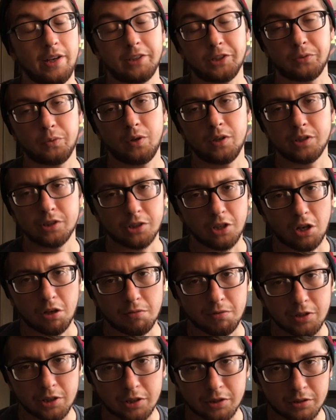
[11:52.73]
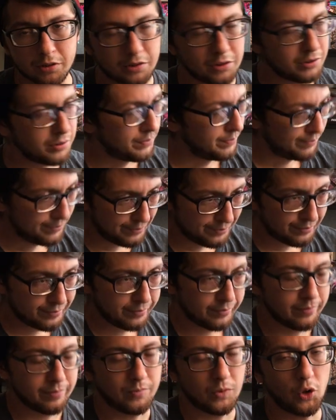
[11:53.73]
next one is obvious.
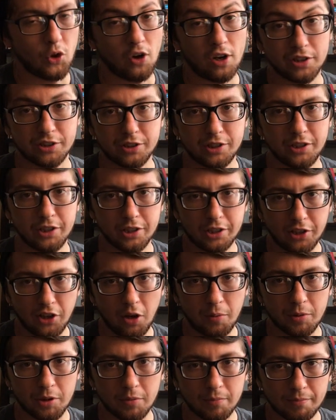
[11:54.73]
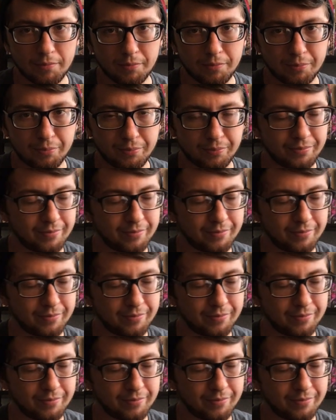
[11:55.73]
You all seen it coming.